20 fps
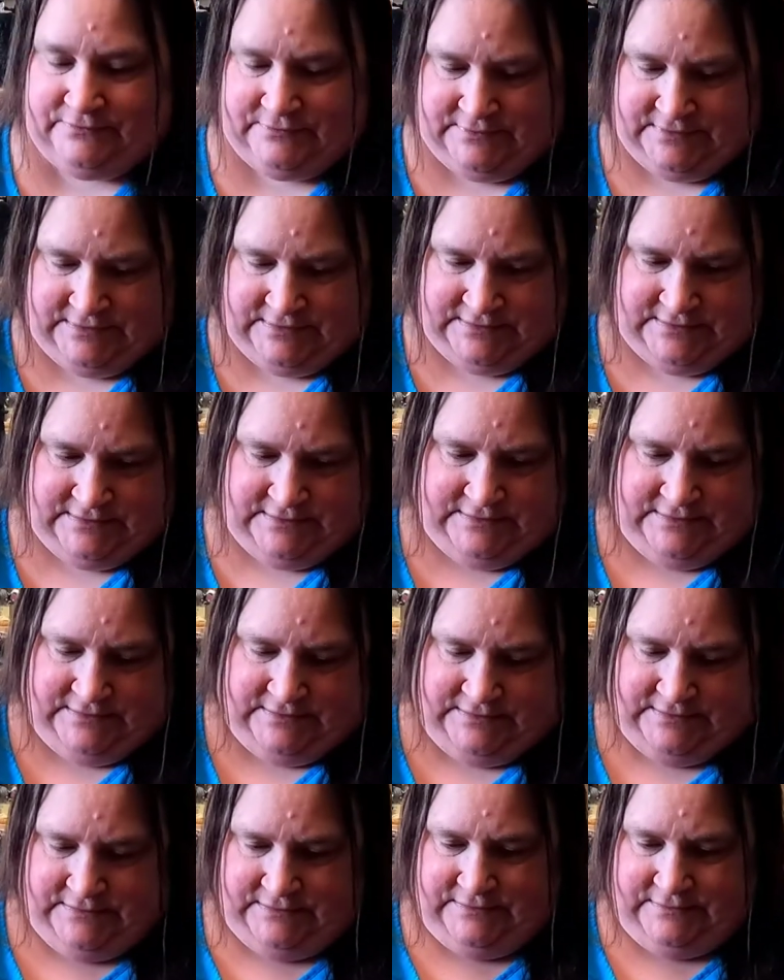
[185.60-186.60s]

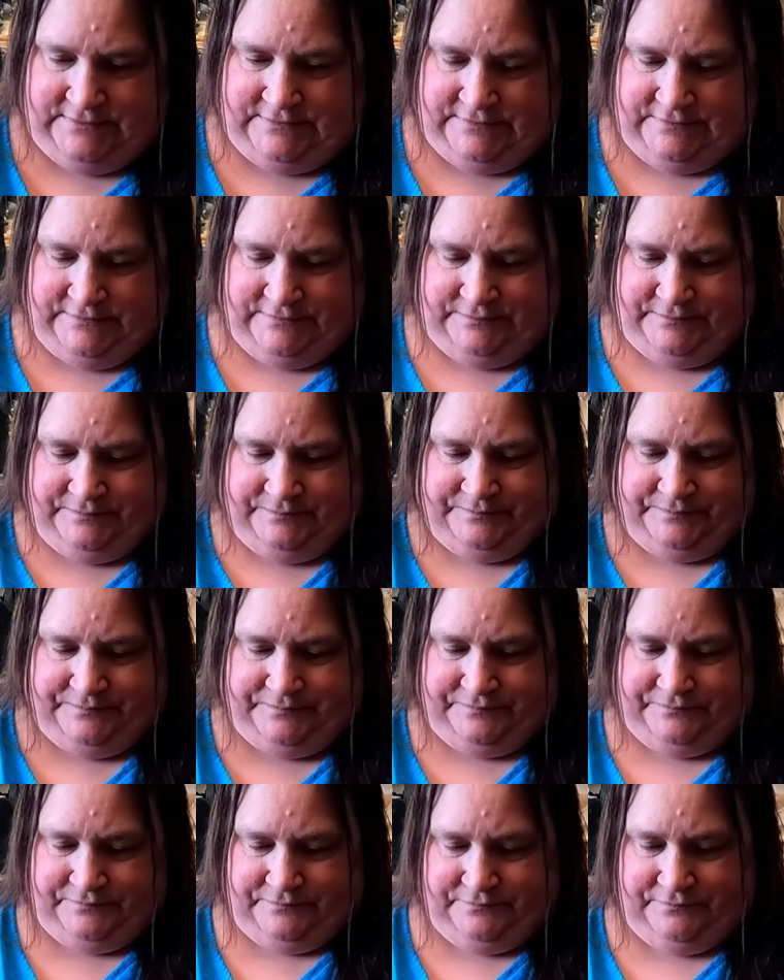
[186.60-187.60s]

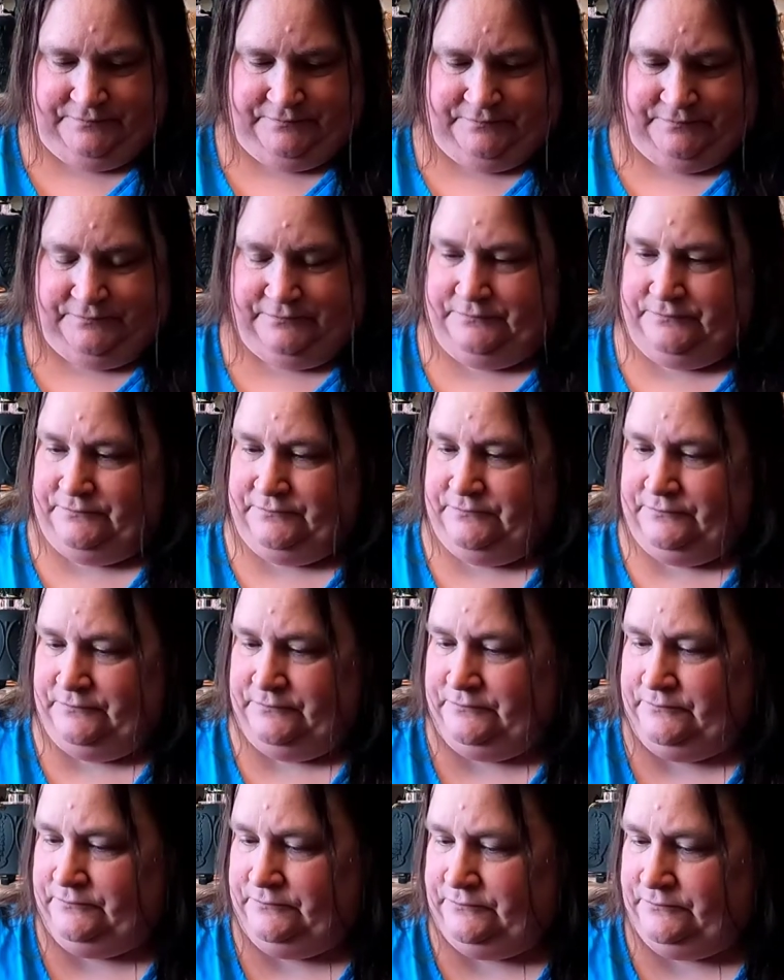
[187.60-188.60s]

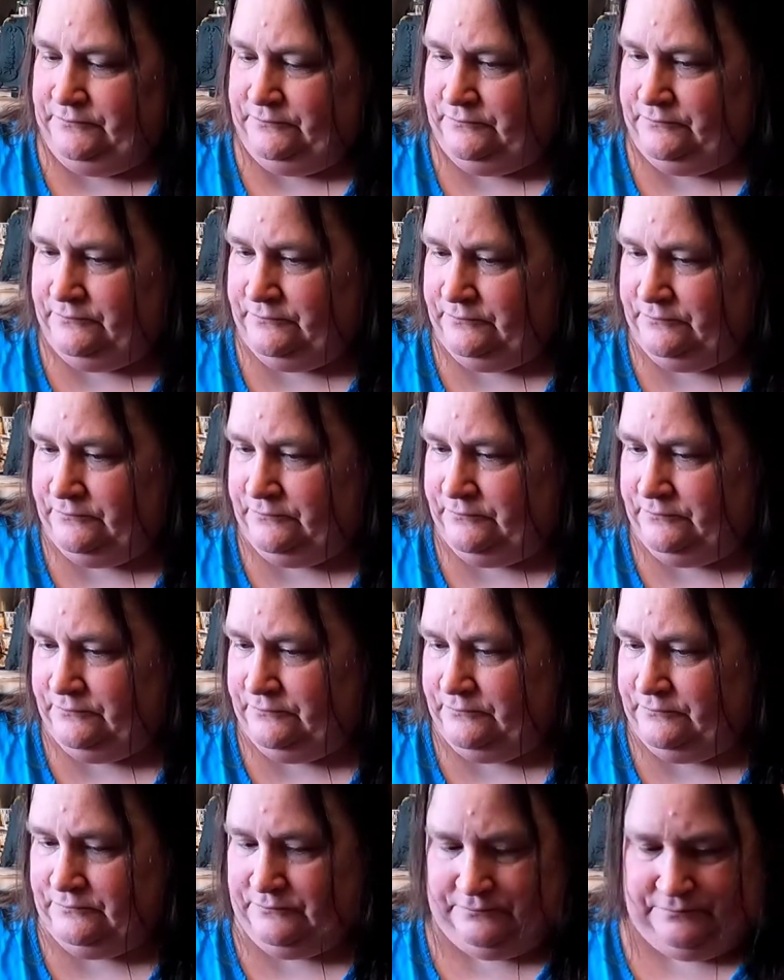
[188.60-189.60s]

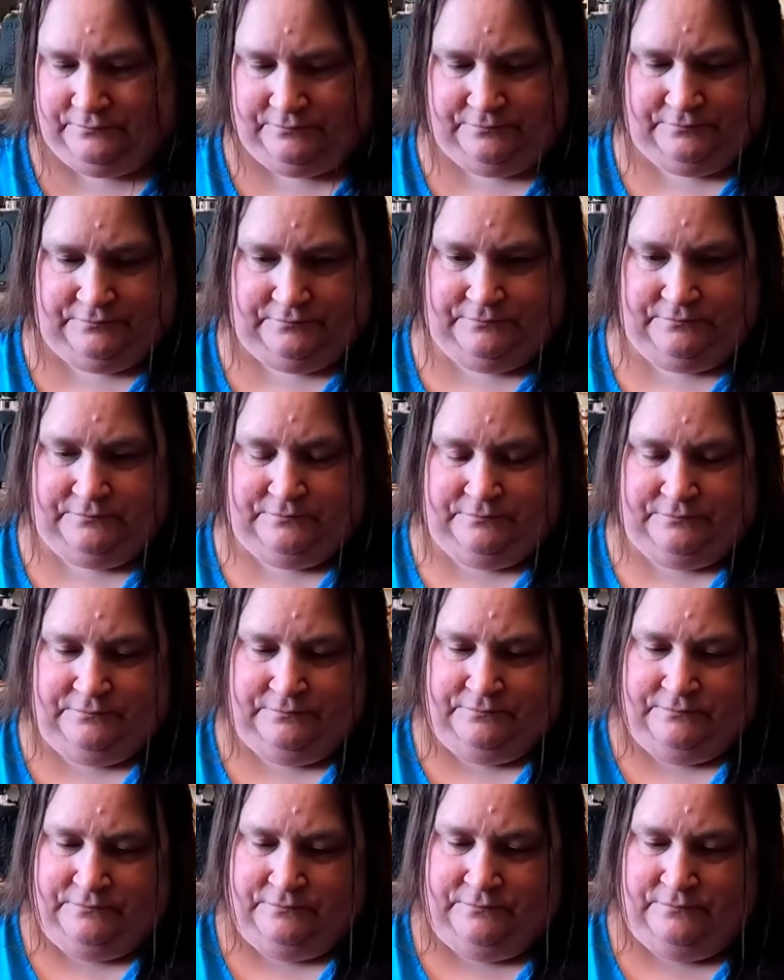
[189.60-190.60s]

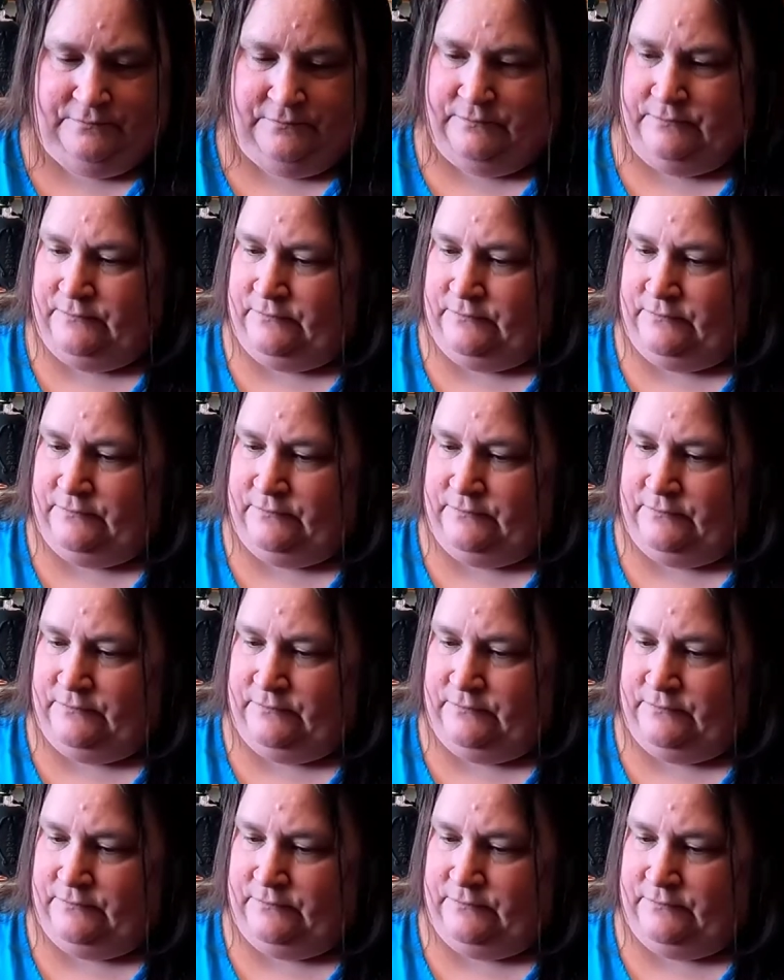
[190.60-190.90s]
No one is speaking in this clip.